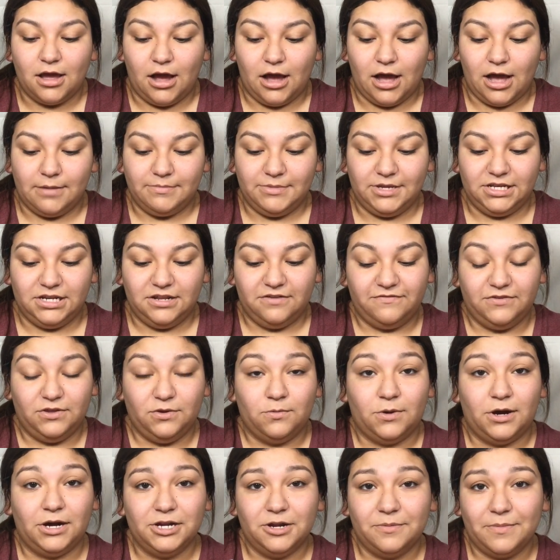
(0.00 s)
I mean, if you
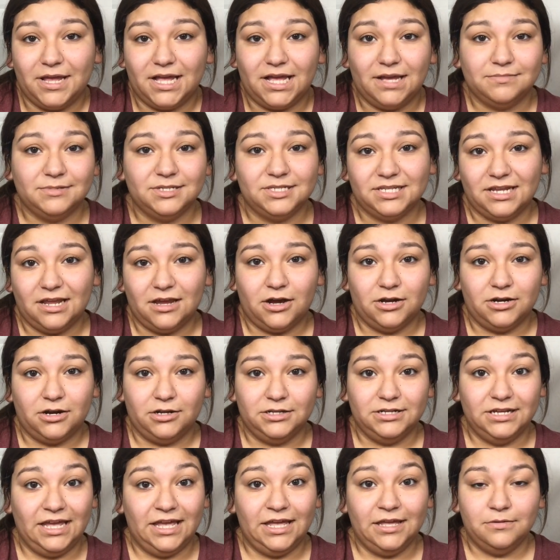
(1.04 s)
want your makeup to stay on all
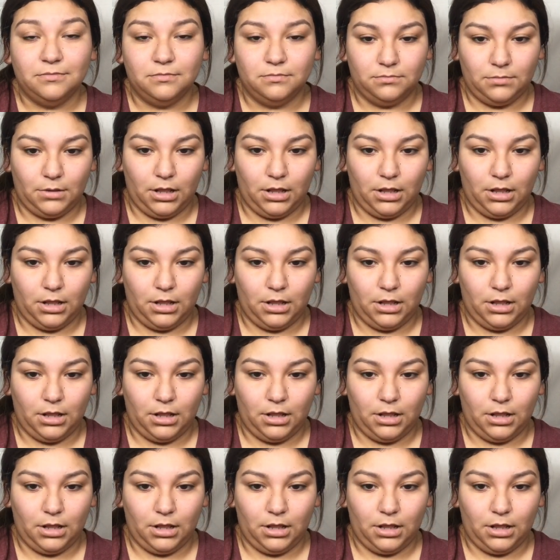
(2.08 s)
day,